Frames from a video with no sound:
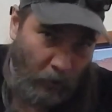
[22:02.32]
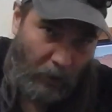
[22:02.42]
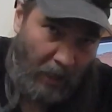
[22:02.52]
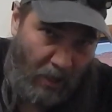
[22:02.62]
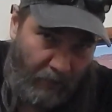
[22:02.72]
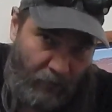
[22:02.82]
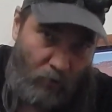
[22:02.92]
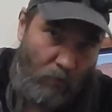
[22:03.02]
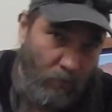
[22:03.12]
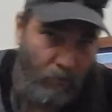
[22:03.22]
love
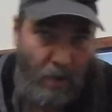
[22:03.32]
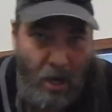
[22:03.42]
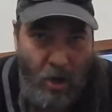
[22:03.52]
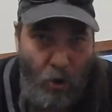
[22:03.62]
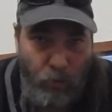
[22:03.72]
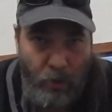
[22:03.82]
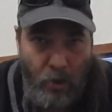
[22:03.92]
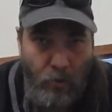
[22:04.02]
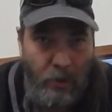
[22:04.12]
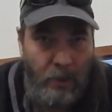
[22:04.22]
you, my
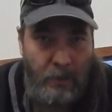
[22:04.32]
hoBRO.